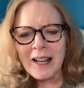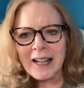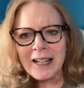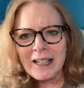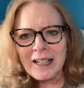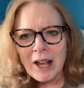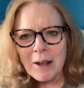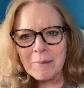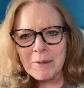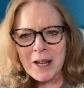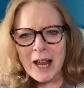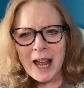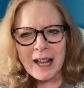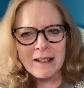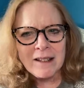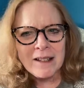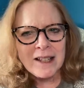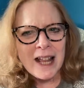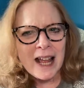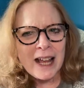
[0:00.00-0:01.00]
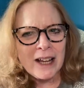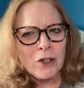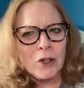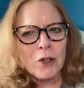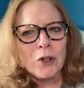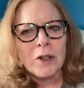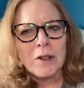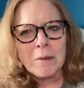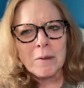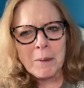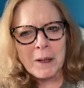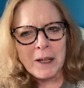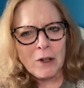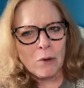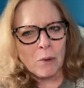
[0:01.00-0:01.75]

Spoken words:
income tax that could be